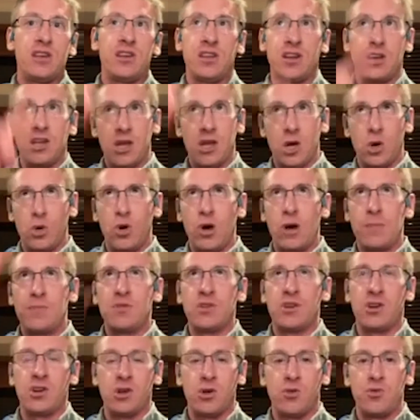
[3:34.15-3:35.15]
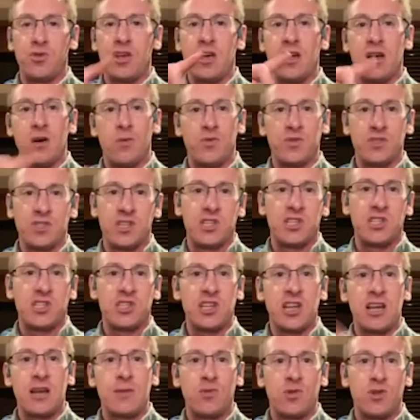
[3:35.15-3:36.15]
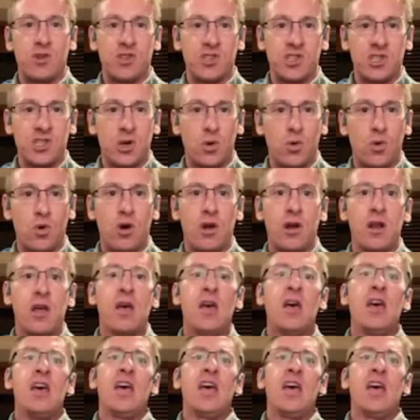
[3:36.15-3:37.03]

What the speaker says: Did it go up? Did it go down? Was it stable? And so on.